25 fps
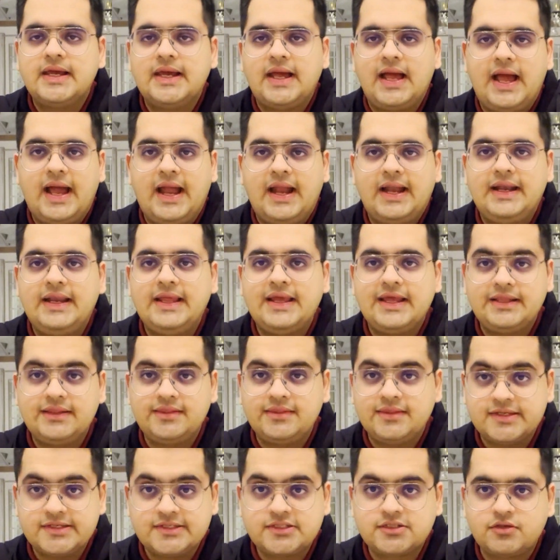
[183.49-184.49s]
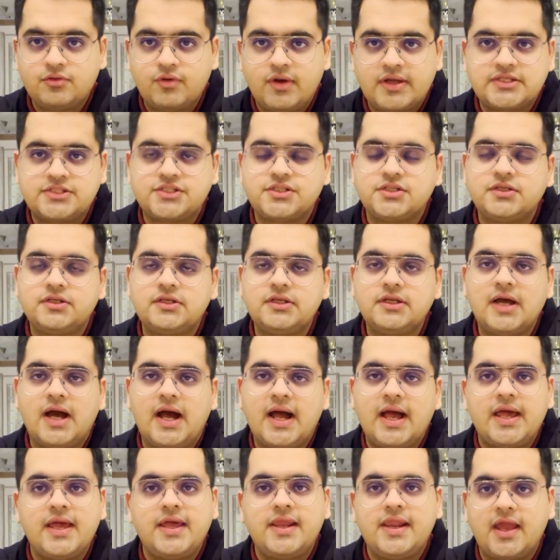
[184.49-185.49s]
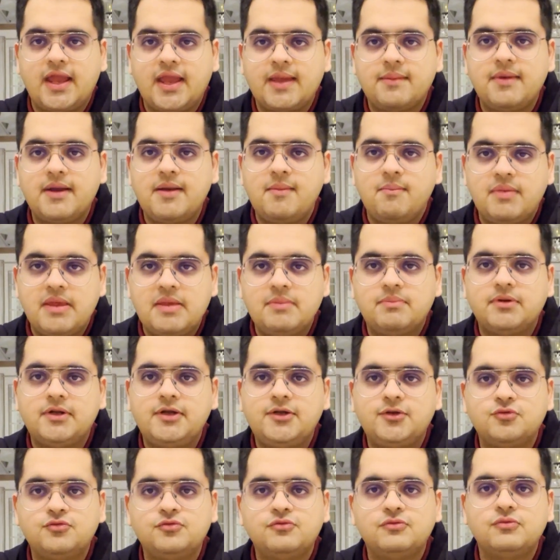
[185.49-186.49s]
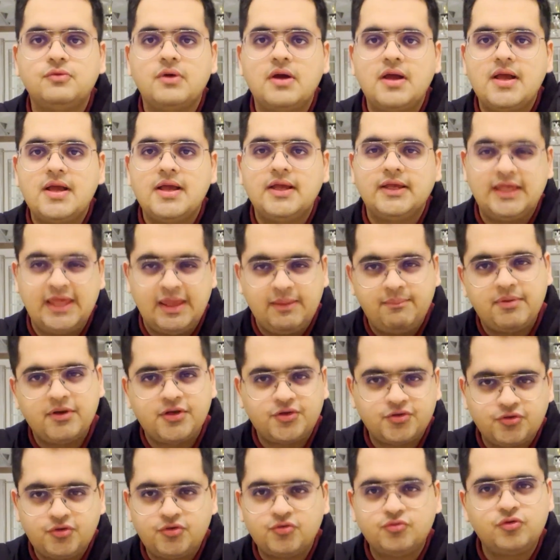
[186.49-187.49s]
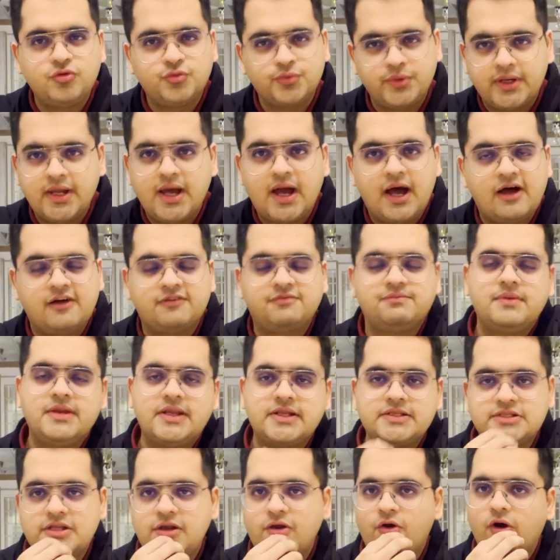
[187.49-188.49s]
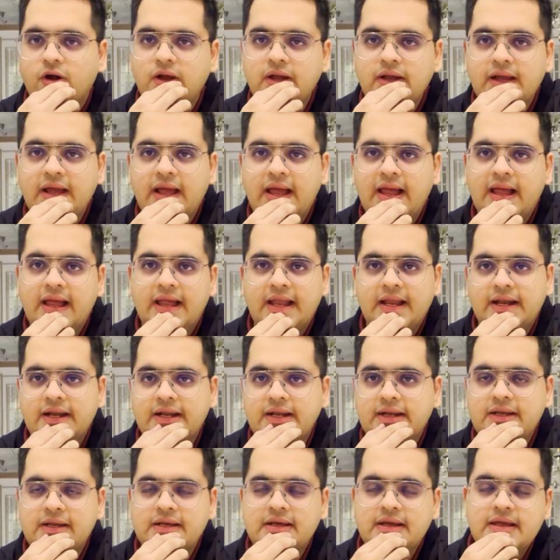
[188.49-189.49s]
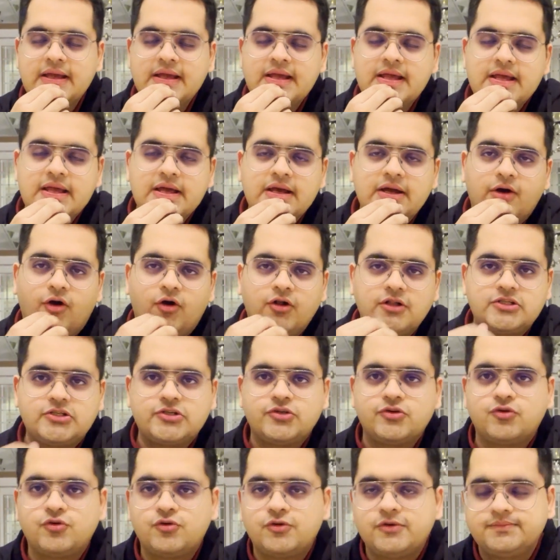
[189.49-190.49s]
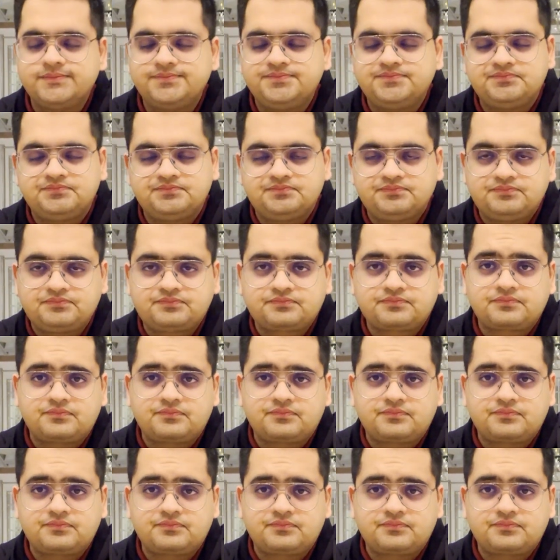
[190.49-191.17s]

And in this question, I recommend people to keep it to 2.5 minutes long, and also